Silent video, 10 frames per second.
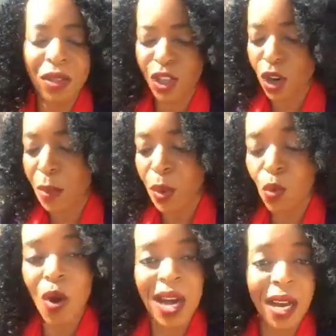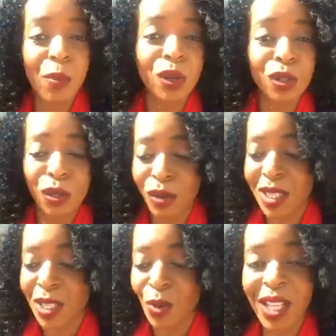So number one, I'm going to do this
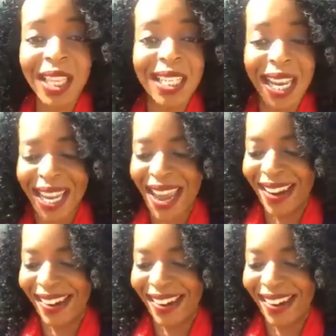as quickly as I can.